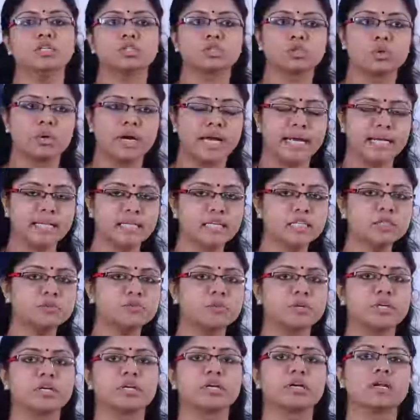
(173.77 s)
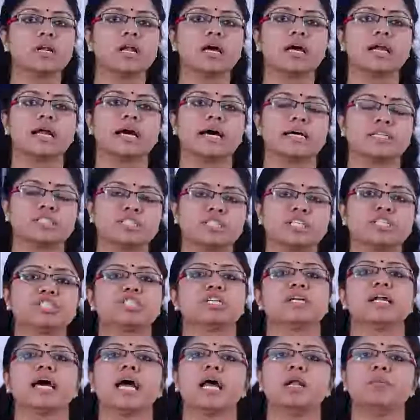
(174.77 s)
So in this particular
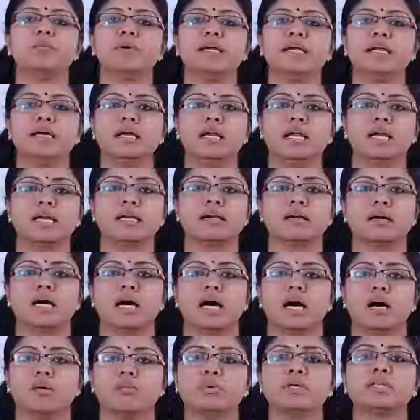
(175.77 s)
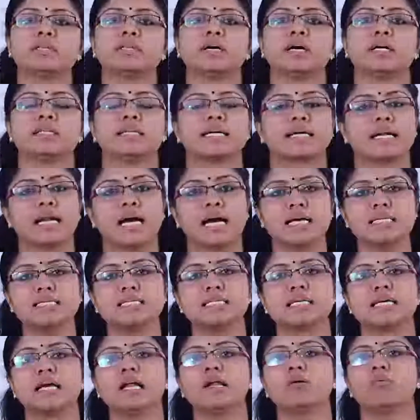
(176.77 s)
session I will be dealing with the
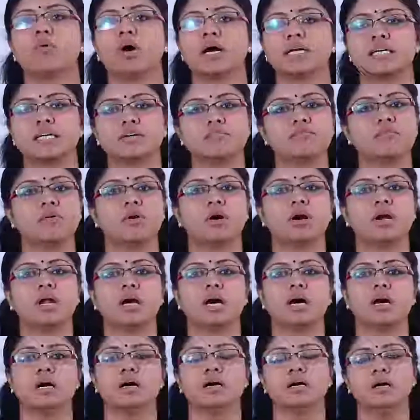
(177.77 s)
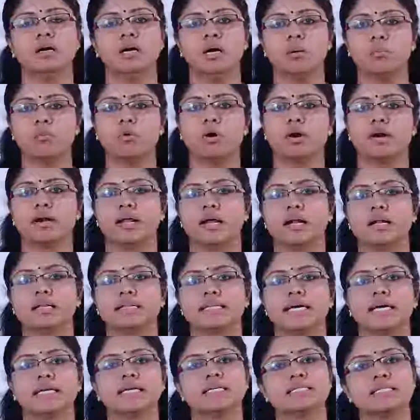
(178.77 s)
classical waterfall
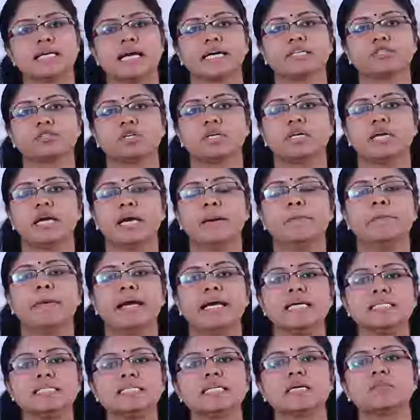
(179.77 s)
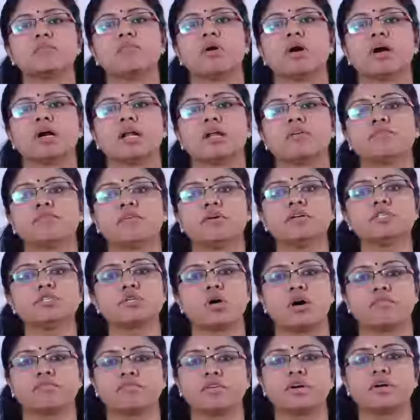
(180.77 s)
model, that is actually a basic model for
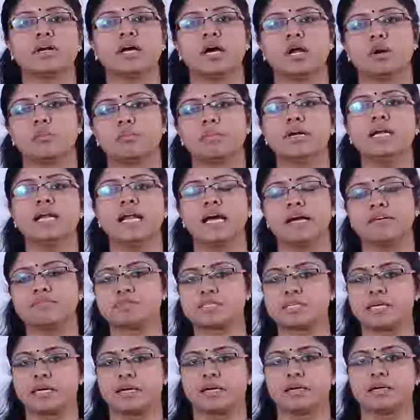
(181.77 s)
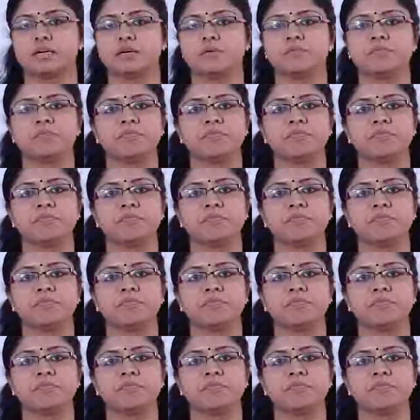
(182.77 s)
software development life cycle.